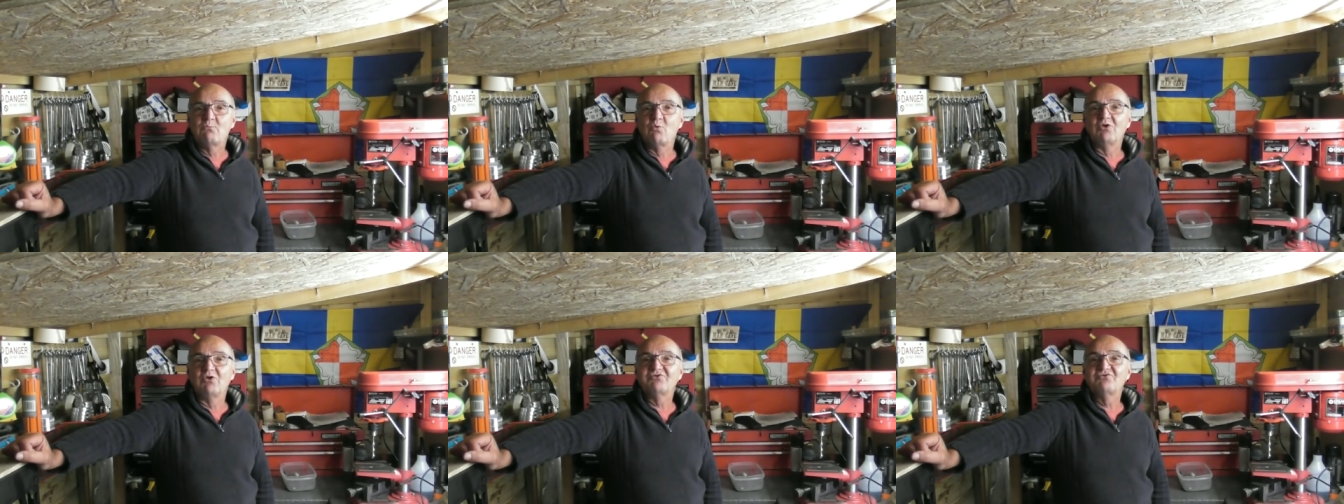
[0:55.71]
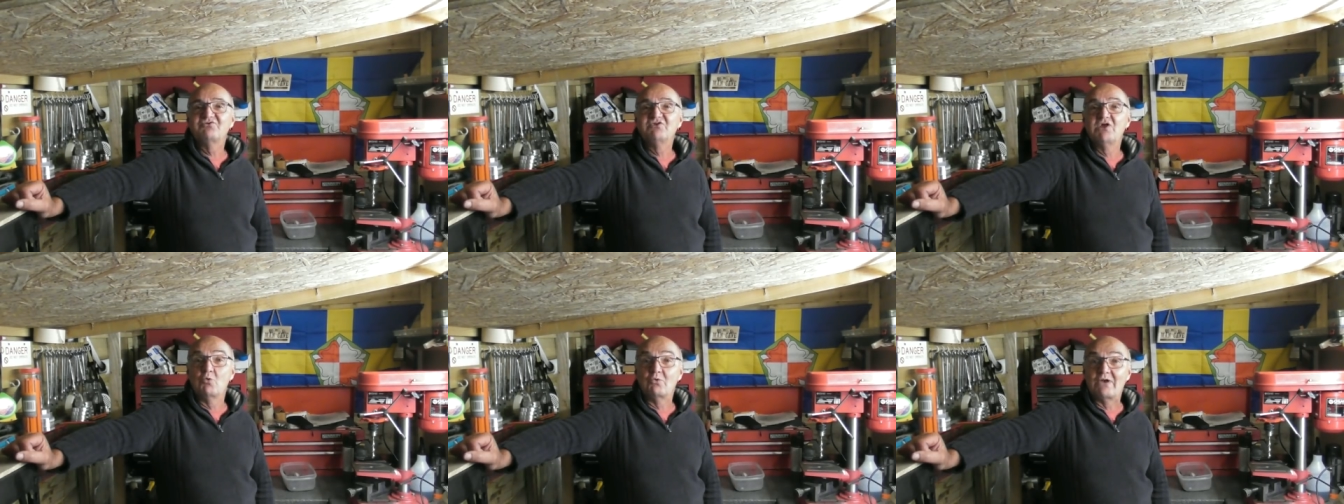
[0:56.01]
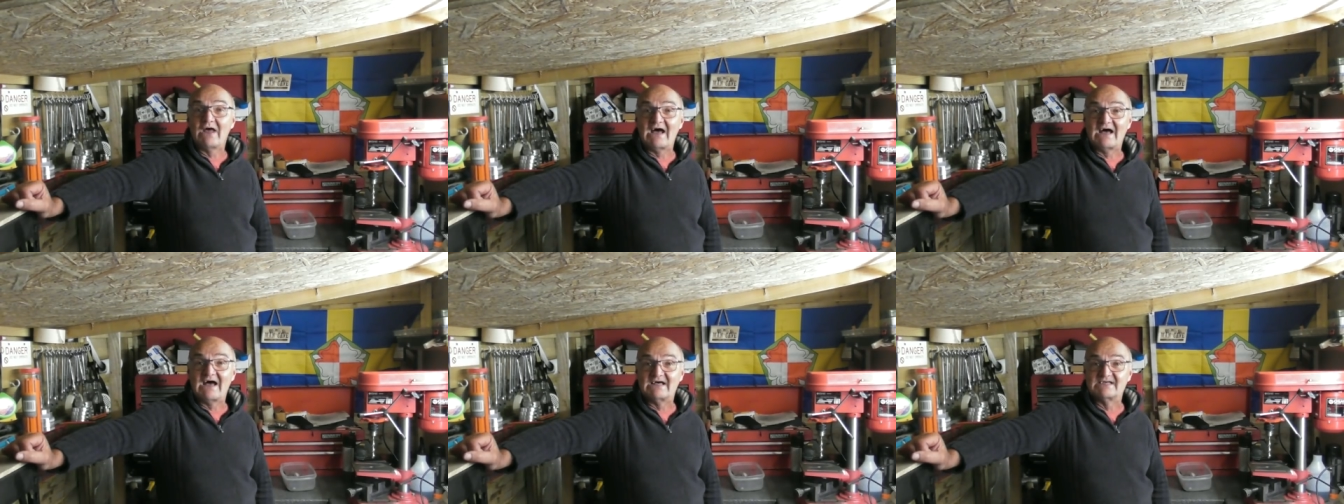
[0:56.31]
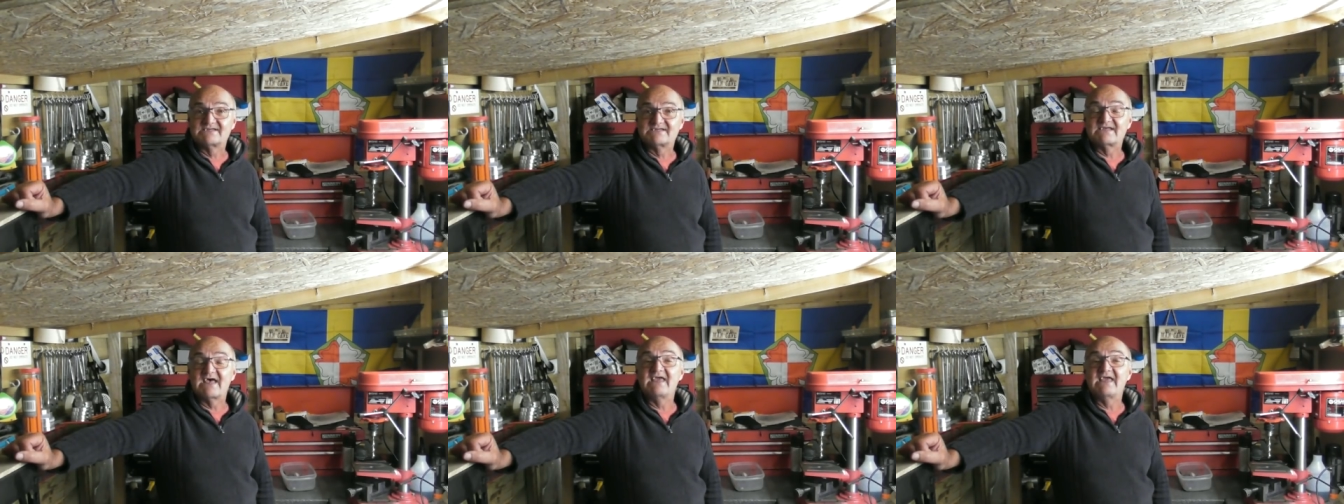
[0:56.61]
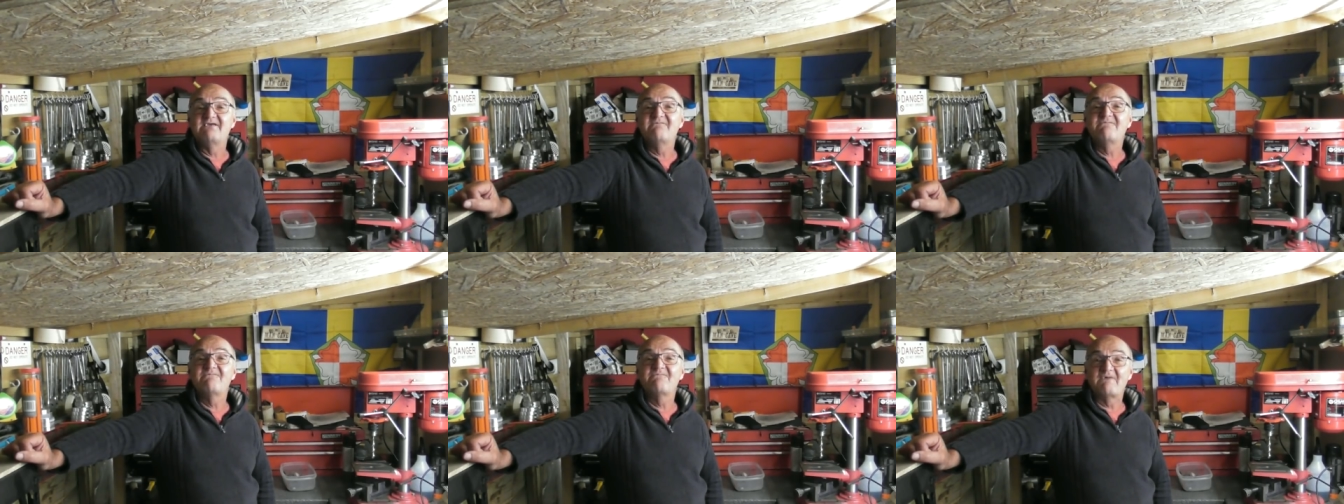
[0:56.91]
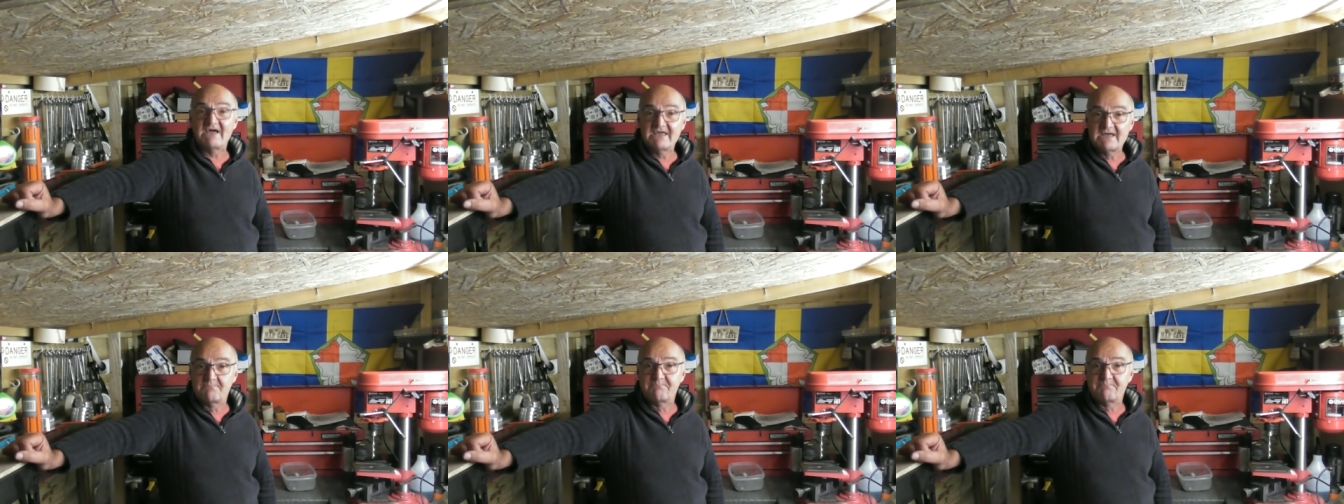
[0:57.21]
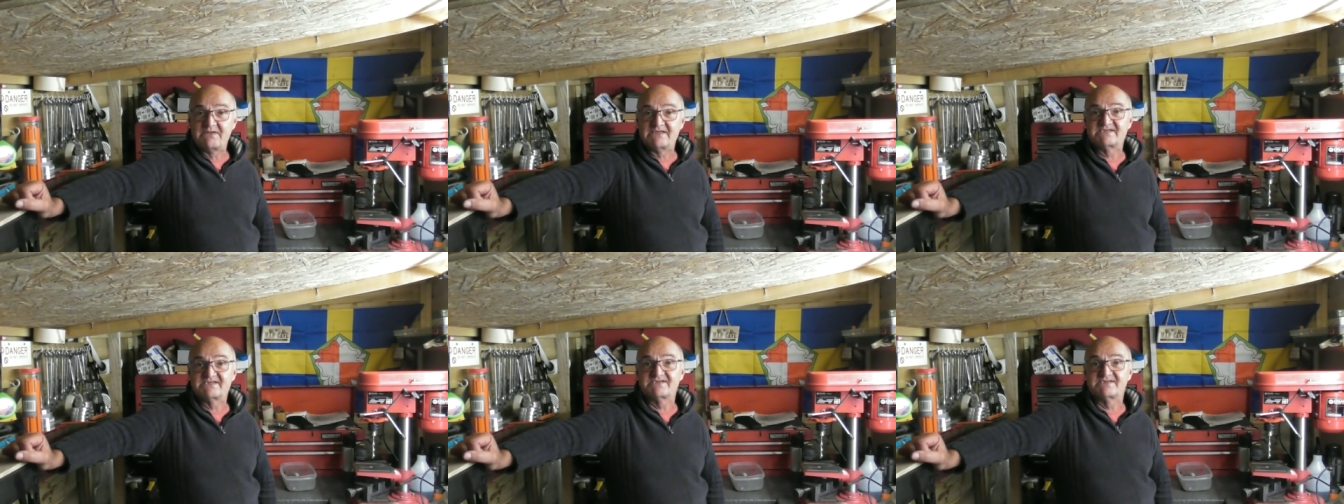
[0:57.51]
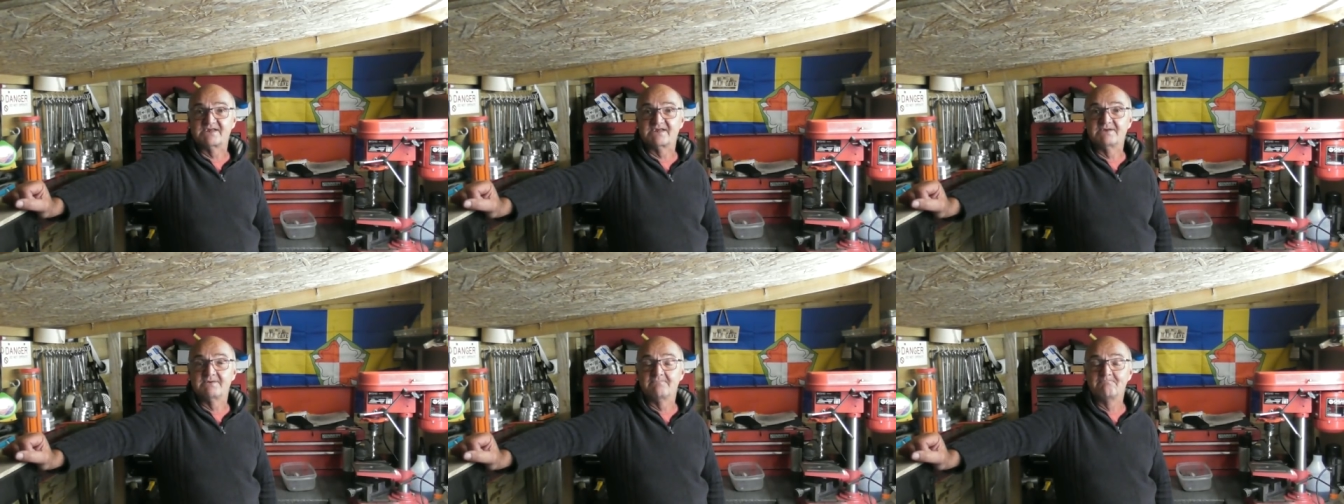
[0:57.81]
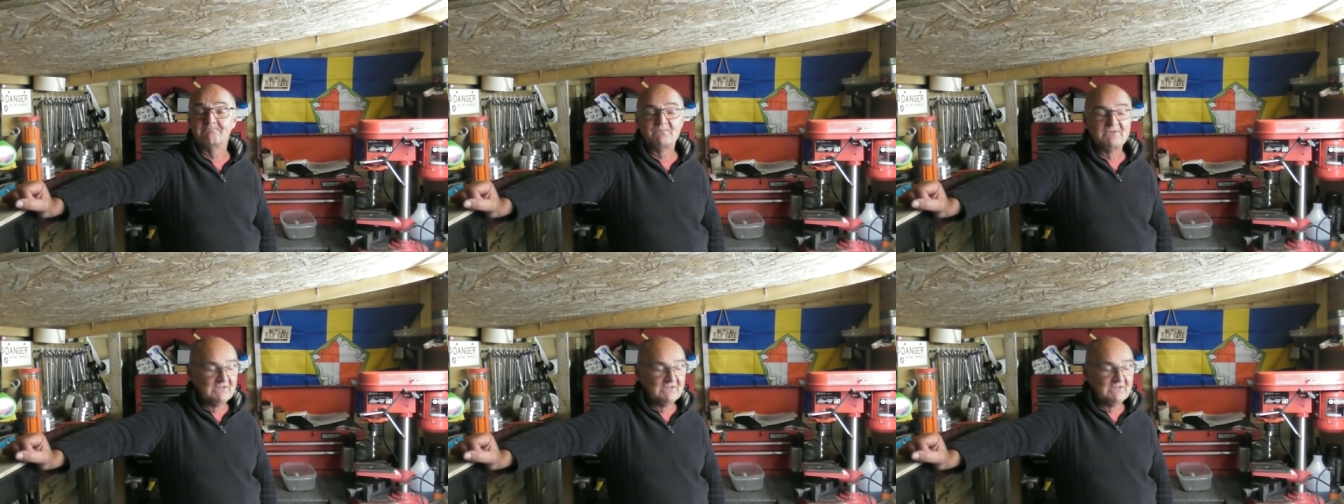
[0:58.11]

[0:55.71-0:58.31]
what's known as a fire piston.